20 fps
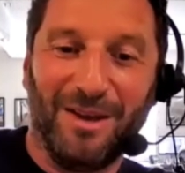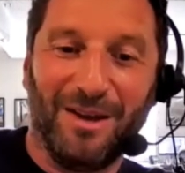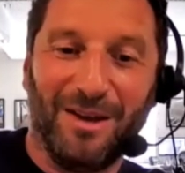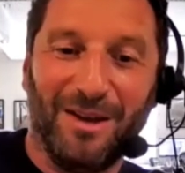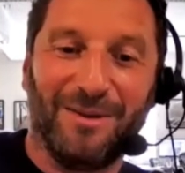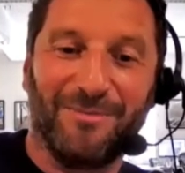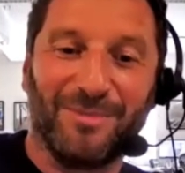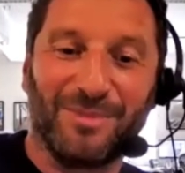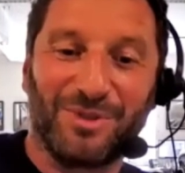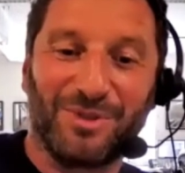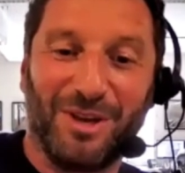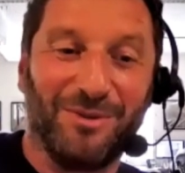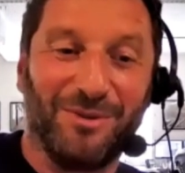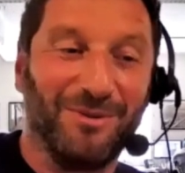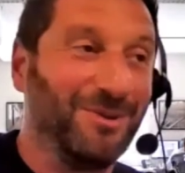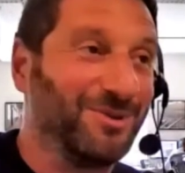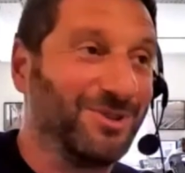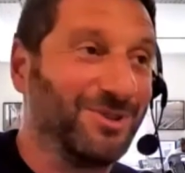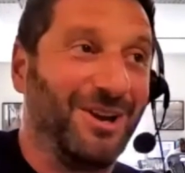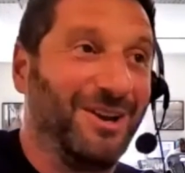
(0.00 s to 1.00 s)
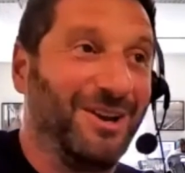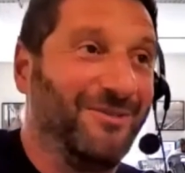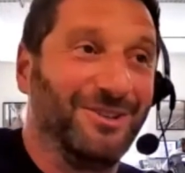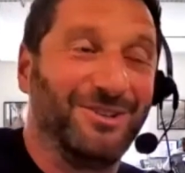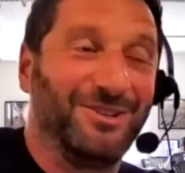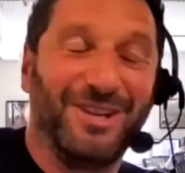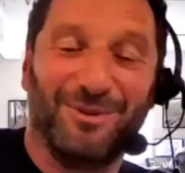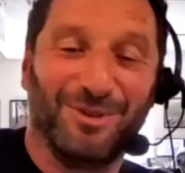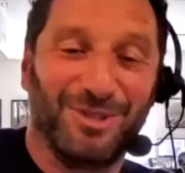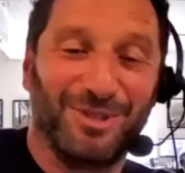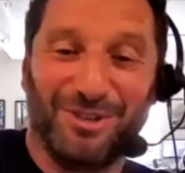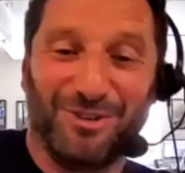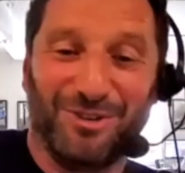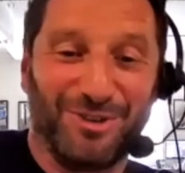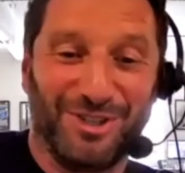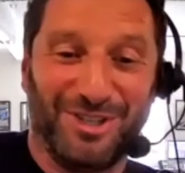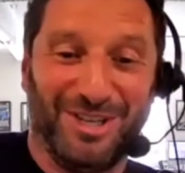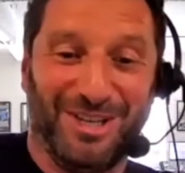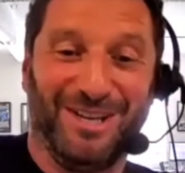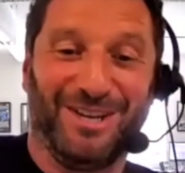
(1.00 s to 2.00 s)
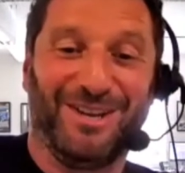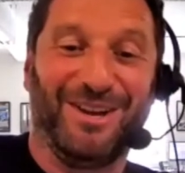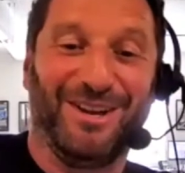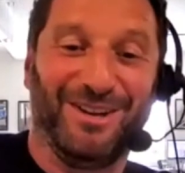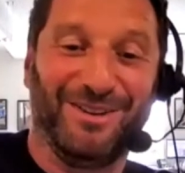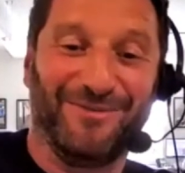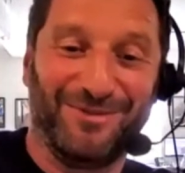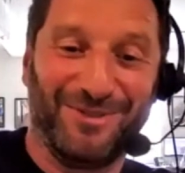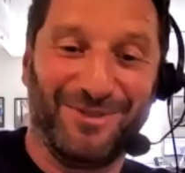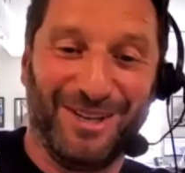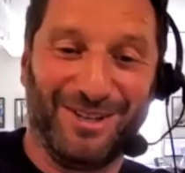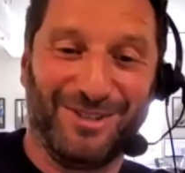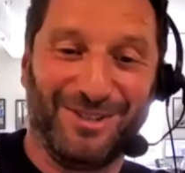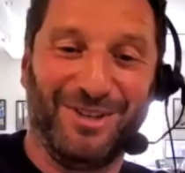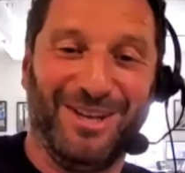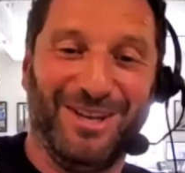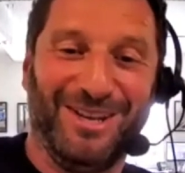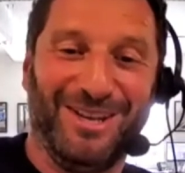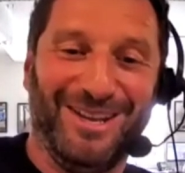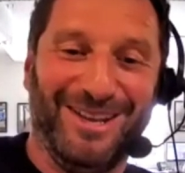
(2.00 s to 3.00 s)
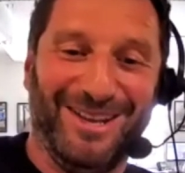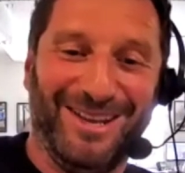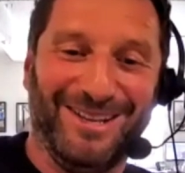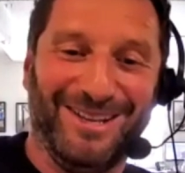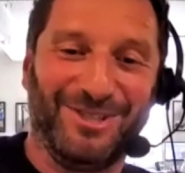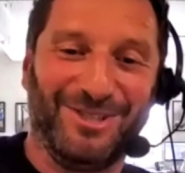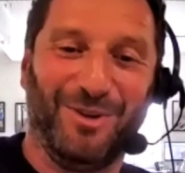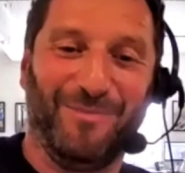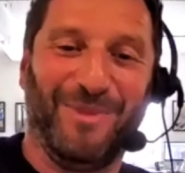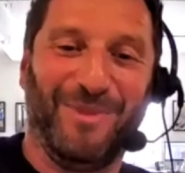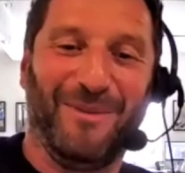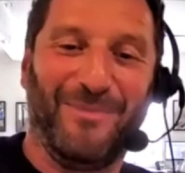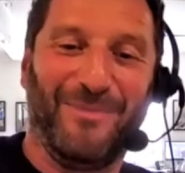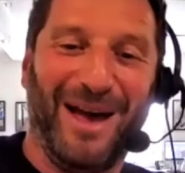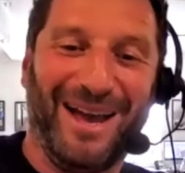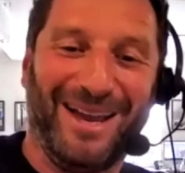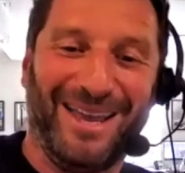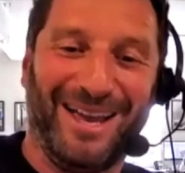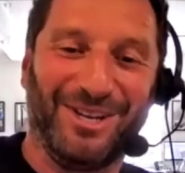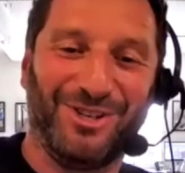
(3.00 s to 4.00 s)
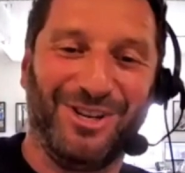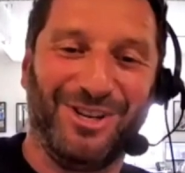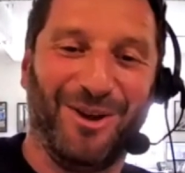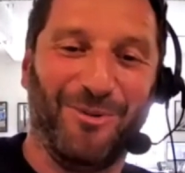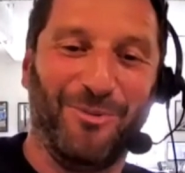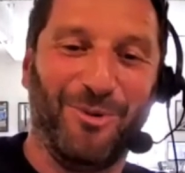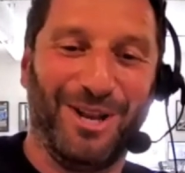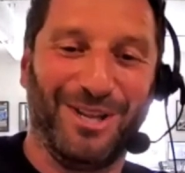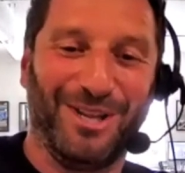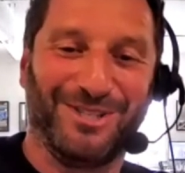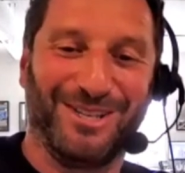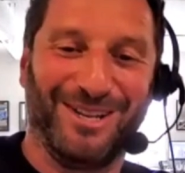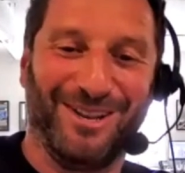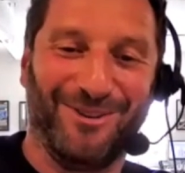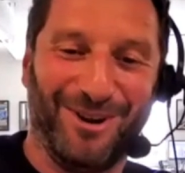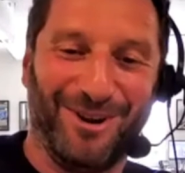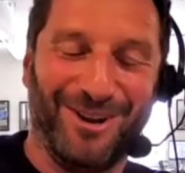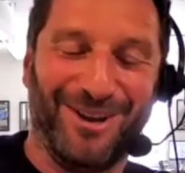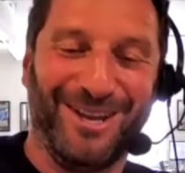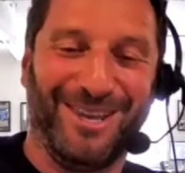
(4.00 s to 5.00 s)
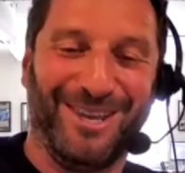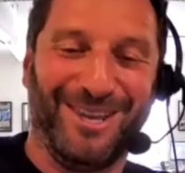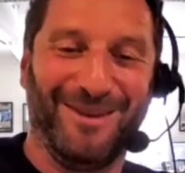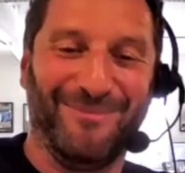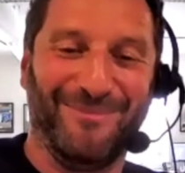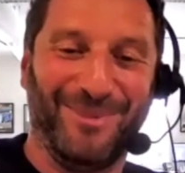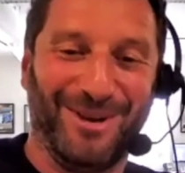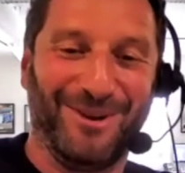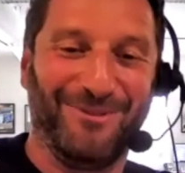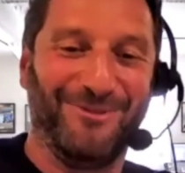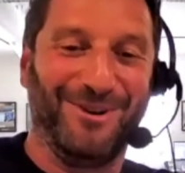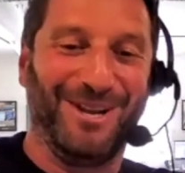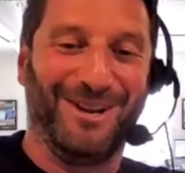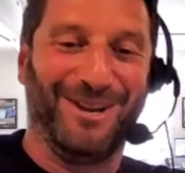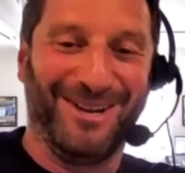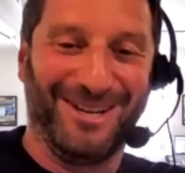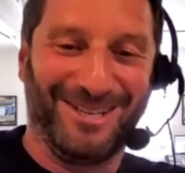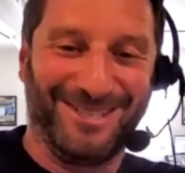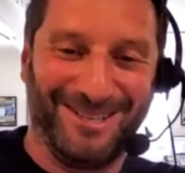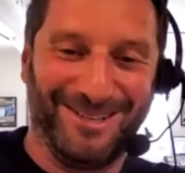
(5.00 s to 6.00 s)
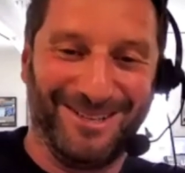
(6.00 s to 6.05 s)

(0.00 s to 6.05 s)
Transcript: So it was kind of it was interesting. It took me aback, actually. I wanted to not like it, but I really liked it.